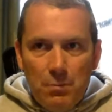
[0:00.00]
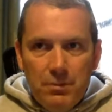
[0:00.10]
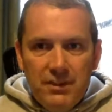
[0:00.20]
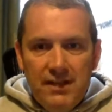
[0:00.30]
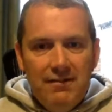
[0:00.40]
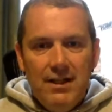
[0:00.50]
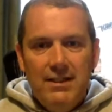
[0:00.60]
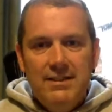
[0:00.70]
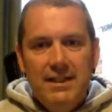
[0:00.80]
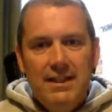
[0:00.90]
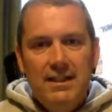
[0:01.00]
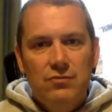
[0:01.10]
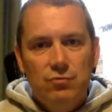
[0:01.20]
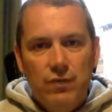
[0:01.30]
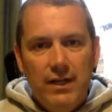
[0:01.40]
materialistic
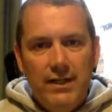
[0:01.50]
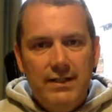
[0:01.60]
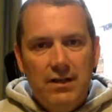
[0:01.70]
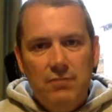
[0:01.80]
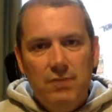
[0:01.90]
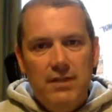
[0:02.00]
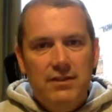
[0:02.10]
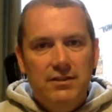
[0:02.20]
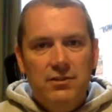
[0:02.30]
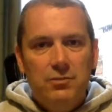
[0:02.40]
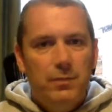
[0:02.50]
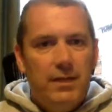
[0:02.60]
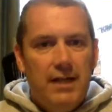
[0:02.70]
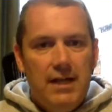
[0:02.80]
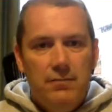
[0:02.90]
things really don't matter. Just
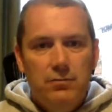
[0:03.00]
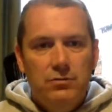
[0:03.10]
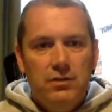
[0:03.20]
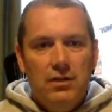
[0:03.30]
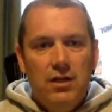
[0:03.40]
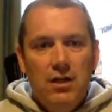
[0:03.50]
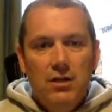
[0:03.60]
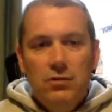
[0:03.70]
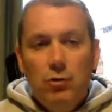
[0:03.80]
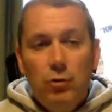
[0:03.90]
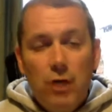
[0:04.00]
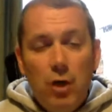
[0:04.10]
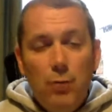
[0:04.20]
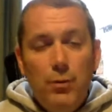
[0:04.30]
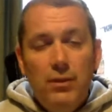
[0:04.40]
being able to talk
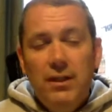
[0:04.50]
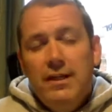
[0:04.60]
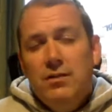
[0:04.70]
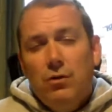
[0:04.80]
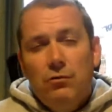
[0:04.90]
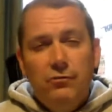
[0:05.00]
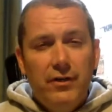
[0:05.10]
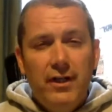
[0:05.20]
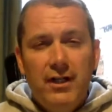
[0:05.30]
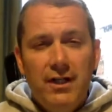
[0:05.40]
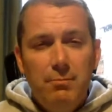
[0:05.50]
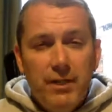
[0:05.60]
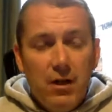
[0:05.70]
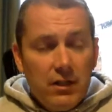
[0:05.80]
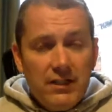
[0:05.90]
openly, talk freely,
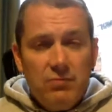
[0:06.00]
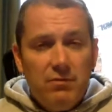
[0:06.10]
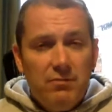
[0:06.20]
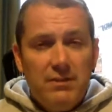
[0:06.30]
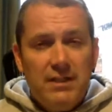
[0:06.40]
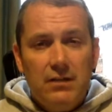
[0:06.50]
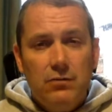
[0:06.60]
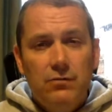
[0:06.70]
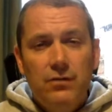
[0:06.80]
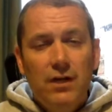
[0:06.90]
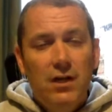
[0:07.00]
be honest with myself.